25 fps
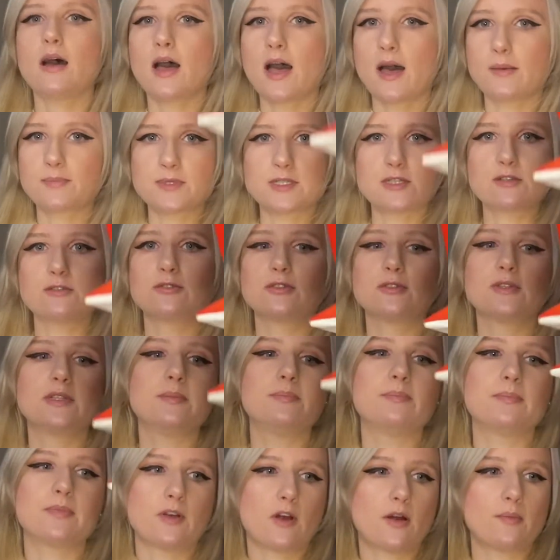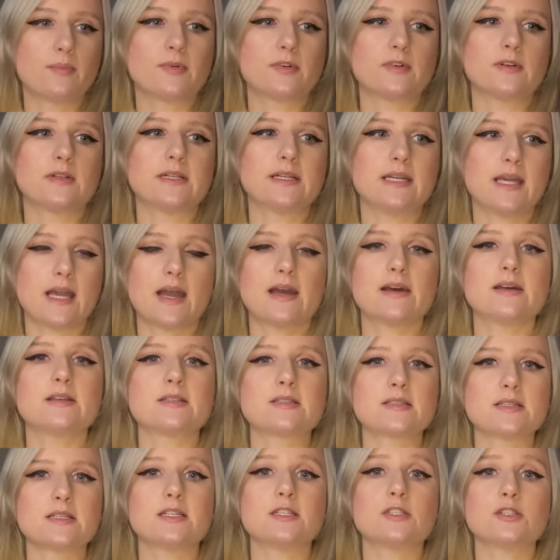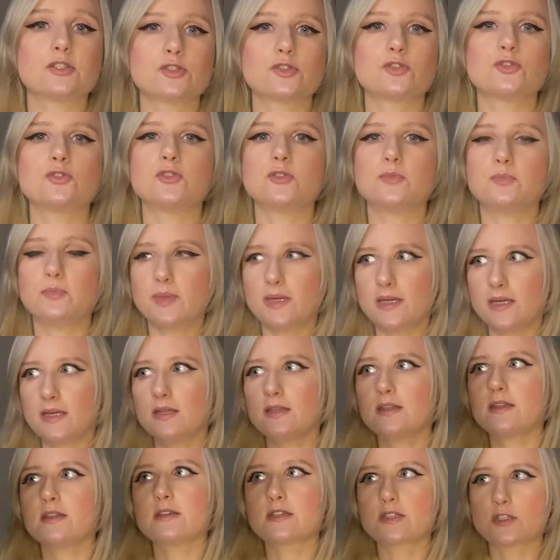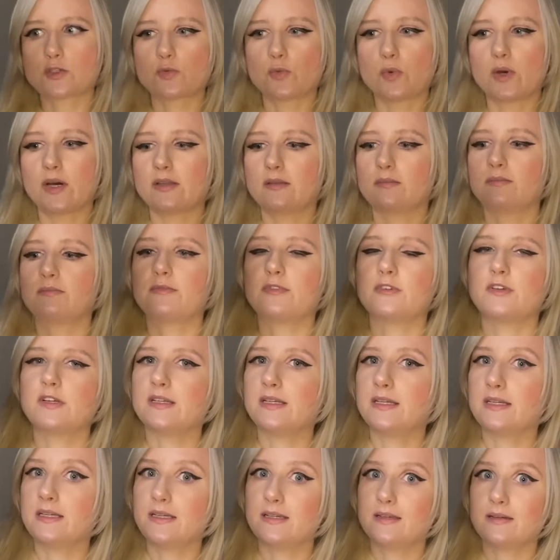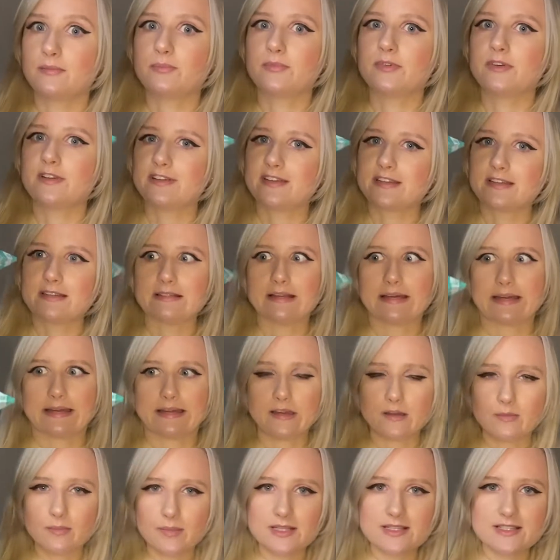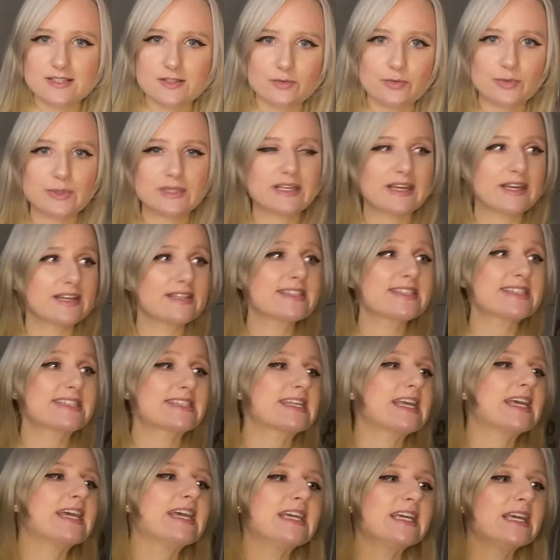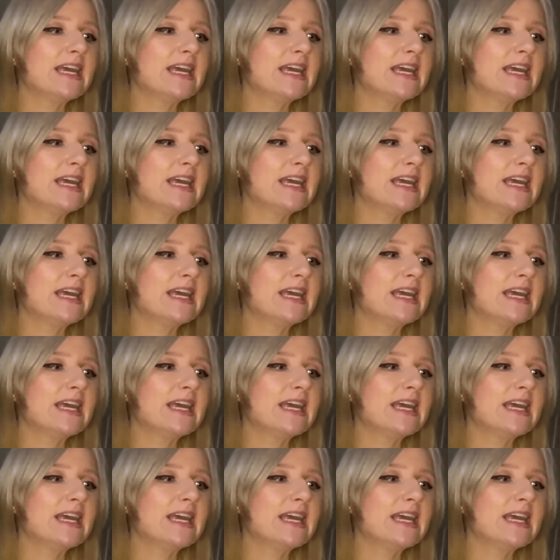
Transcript: absolutely properly as it should be. This one pretty lame, as we can say.